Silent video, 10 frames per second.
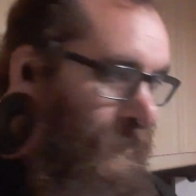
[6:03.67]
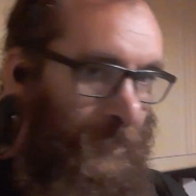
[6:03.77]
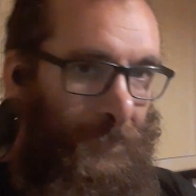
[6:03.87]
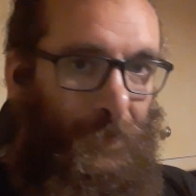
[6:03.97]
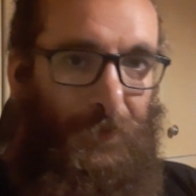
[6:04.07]
a
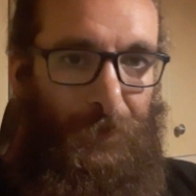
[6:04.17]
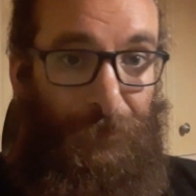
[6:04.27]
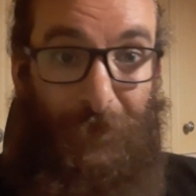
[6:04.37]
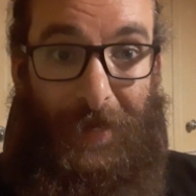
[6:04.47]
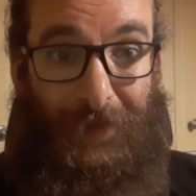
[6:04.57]
new
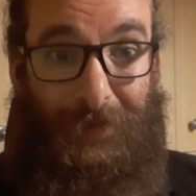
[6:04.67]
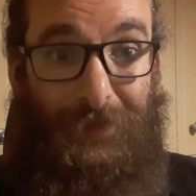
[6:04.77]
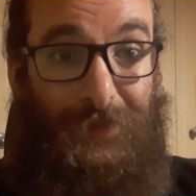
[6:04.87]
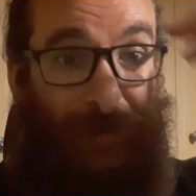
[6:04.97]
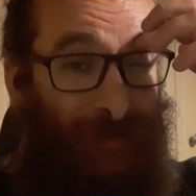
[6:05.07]

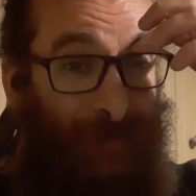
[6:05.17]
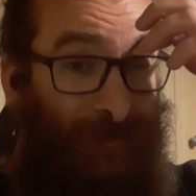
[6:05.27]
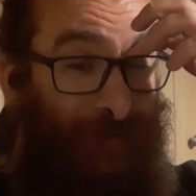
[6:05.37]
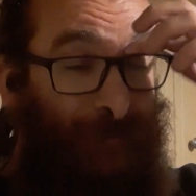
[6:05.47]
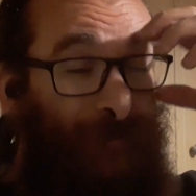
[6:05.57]
phase
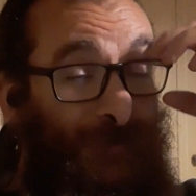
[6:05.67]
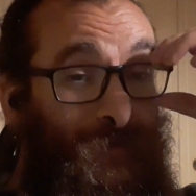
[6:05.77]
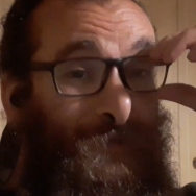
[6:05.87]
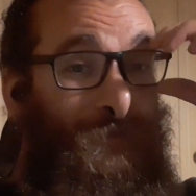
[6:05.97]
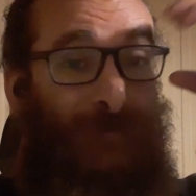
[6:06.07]

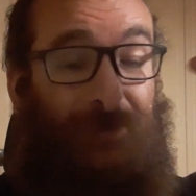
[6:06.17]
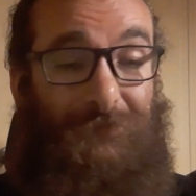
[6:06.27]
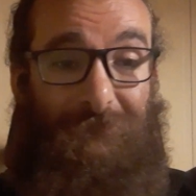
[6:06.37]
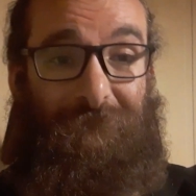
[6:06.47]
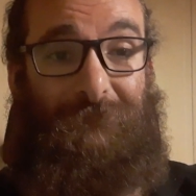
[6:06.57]

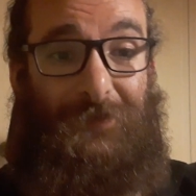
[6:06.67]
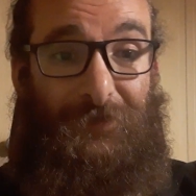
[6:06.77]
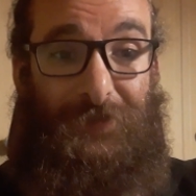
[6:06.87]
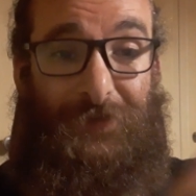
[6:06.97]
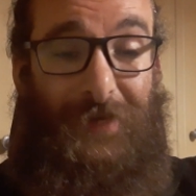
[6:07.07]

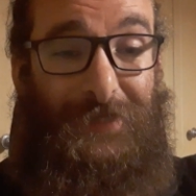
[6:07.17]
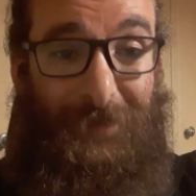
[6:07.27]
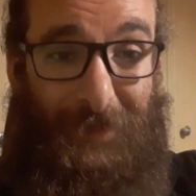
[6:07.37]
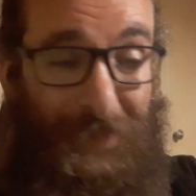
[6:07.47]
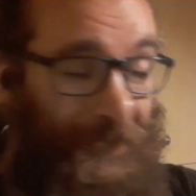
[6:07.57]
of
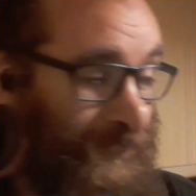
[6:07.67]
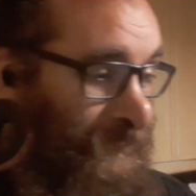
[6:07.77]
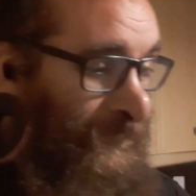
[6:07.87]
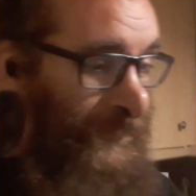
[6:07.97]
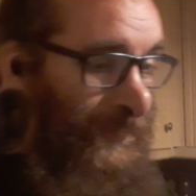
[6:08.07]
stretching my
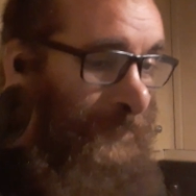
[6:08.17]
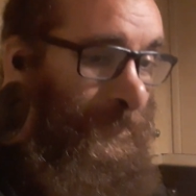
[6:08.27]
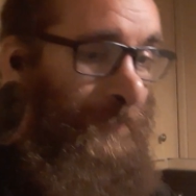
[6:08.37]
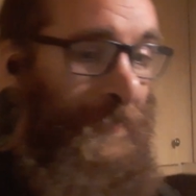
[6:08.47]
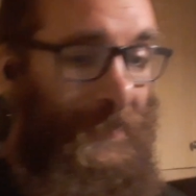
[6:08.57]
septum,
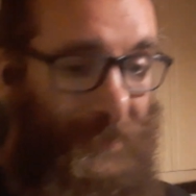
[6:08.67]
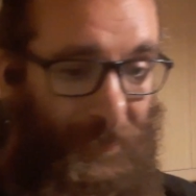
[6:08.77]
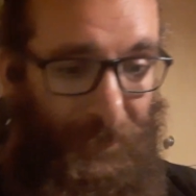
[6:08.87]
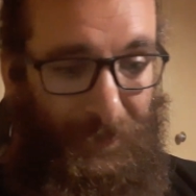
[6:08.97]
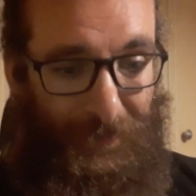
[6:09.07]
where I'm actually
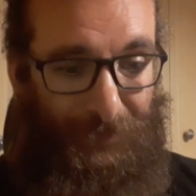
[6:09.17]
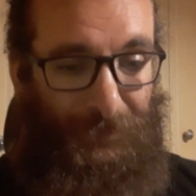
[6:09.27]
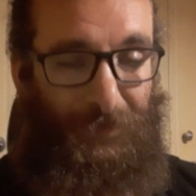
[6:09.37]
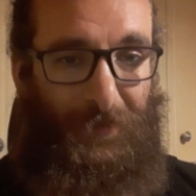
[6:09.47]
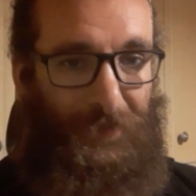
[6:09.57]
going to have to
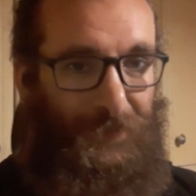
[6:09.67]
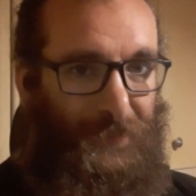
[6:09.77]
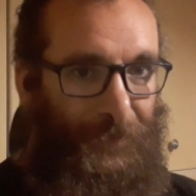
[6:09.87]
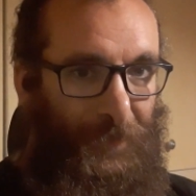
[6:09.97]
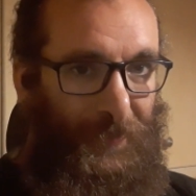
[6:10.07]
find
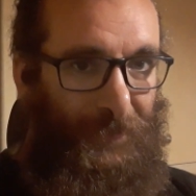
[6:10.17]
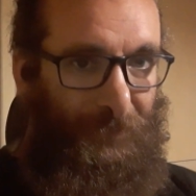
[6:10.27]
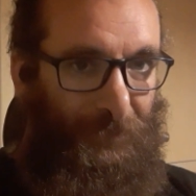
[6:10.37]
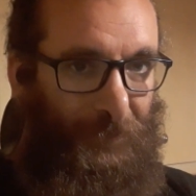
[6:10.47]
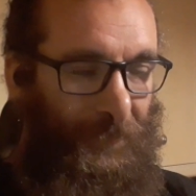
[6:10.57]
some way
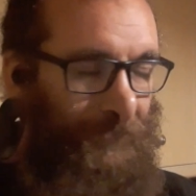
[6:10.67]
of